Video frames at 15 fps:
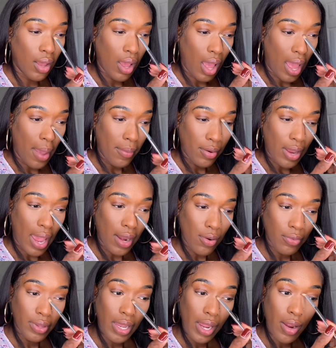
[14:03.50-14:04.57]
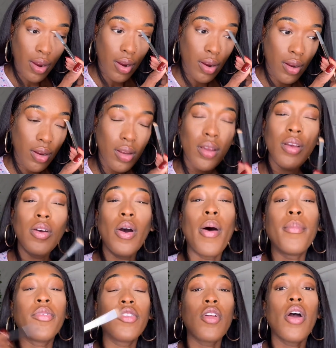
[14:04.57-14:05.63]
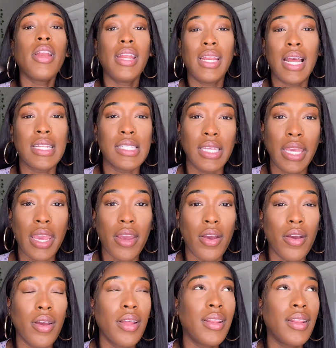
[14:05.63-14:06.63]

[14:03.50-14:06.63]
I don't care. I'm starting not to care.